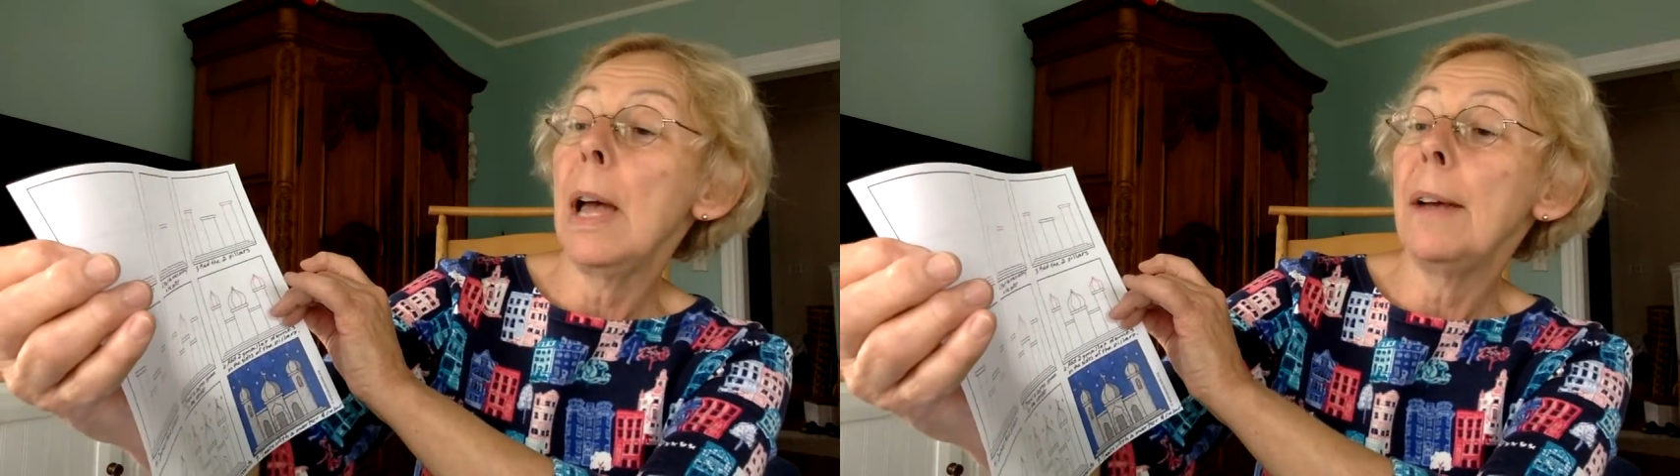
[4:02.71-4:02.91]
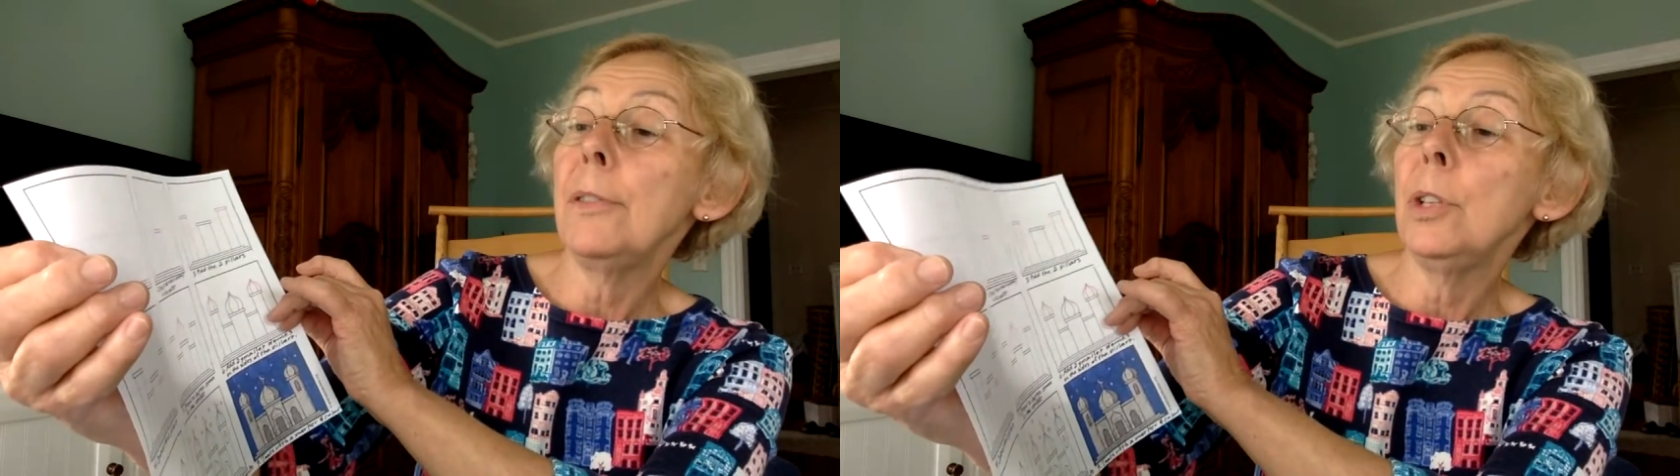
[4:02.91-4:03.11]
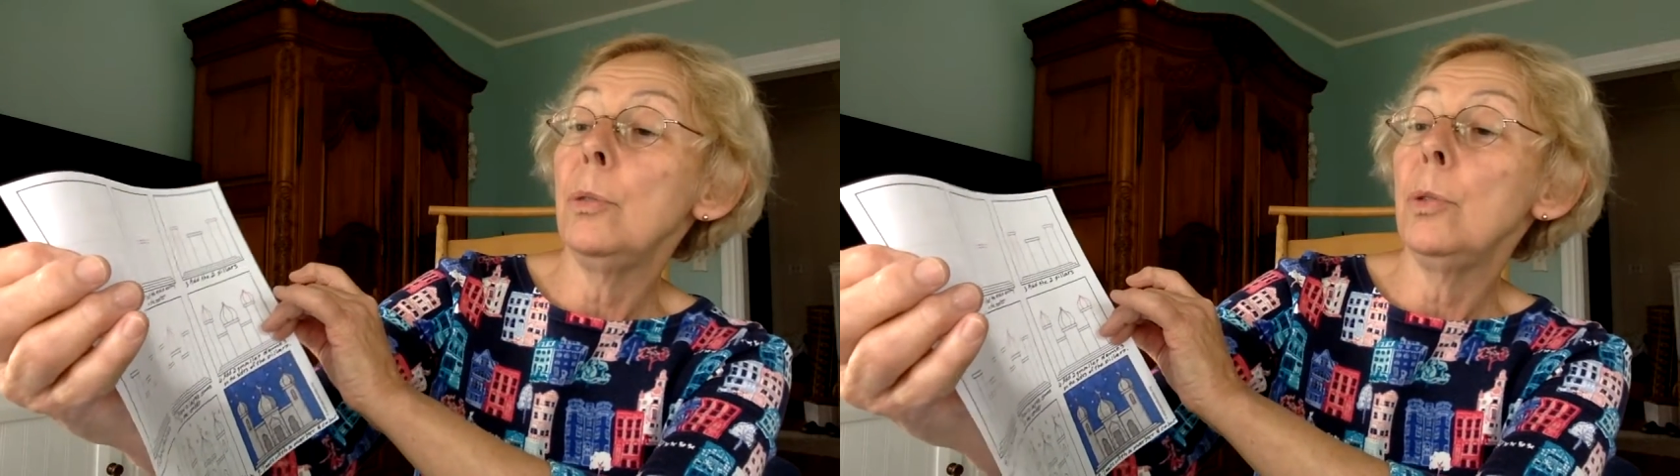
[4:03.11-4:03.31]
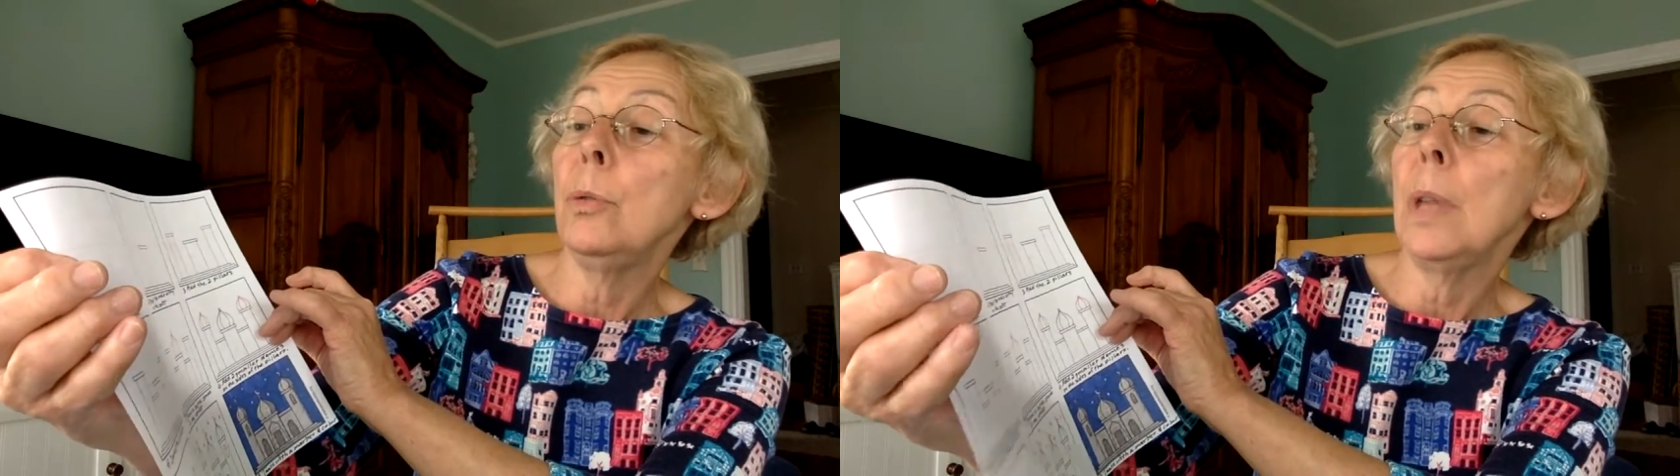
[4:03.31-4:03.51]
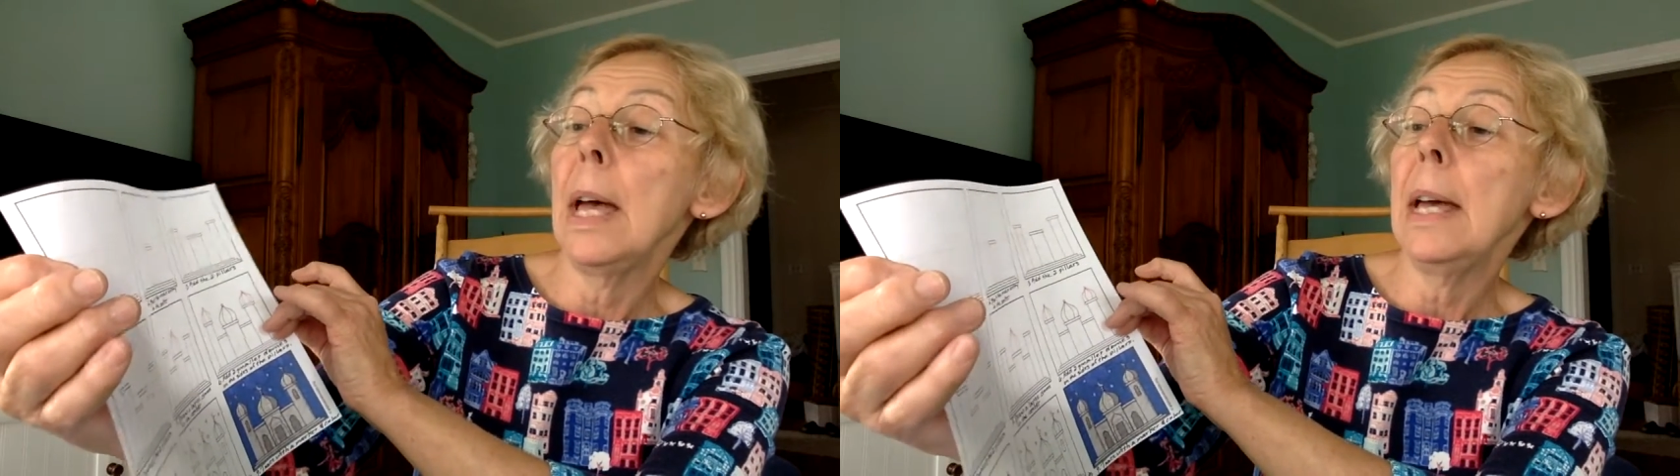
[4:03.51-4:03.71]
after you
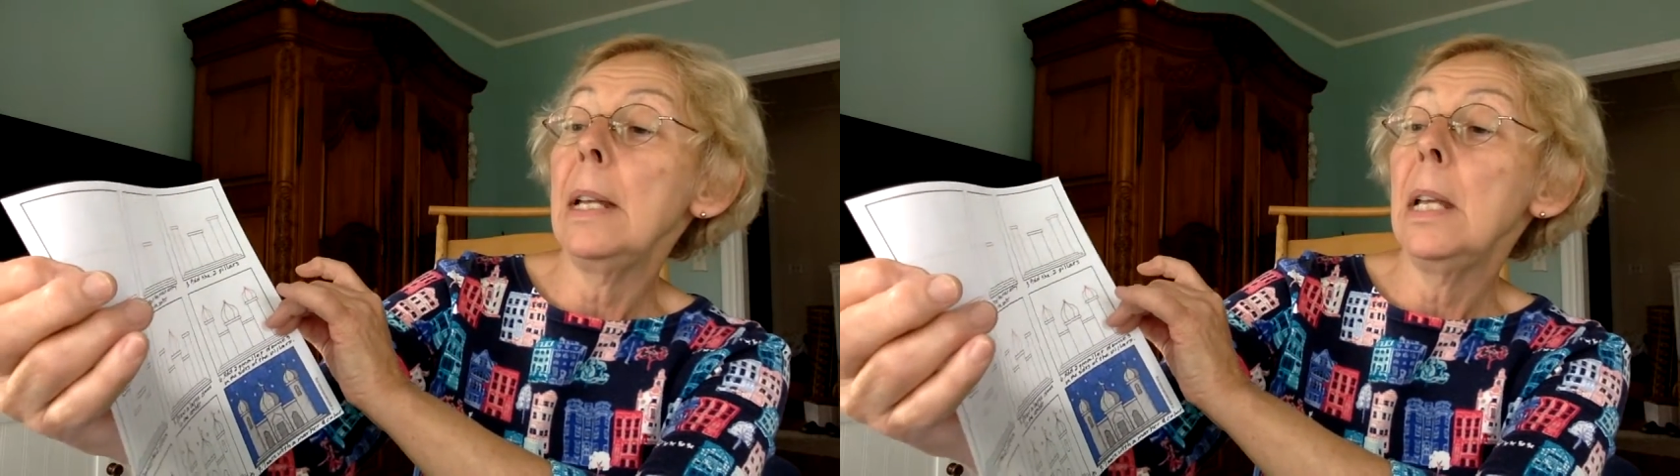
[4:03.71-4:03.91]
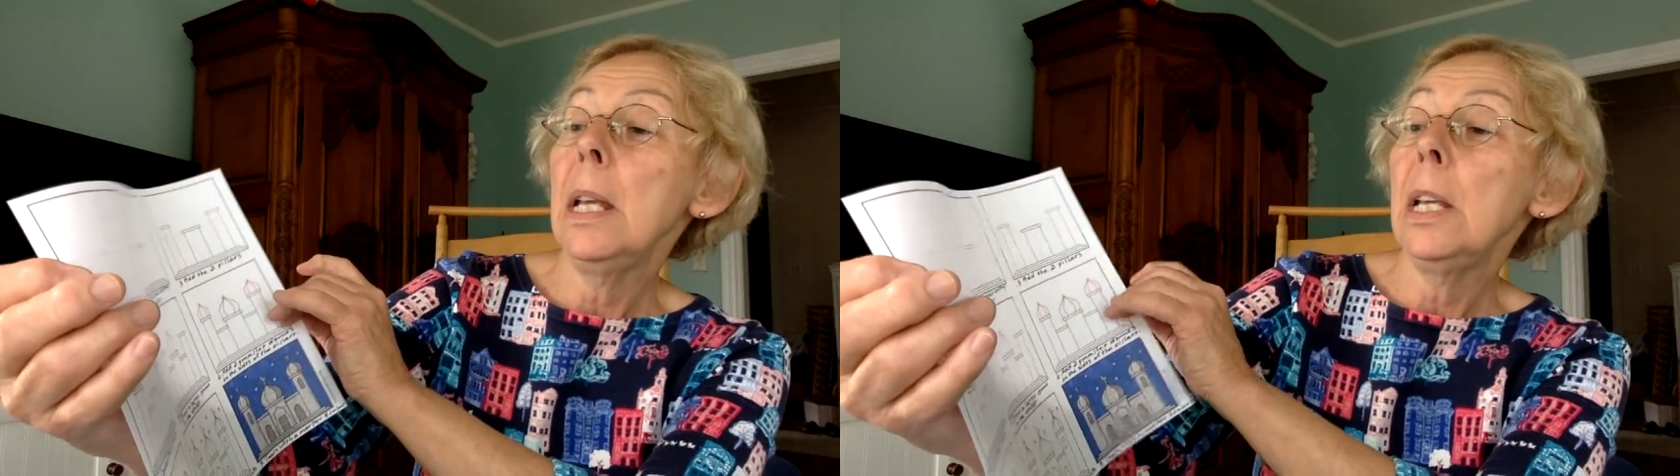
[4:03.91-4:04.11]
do that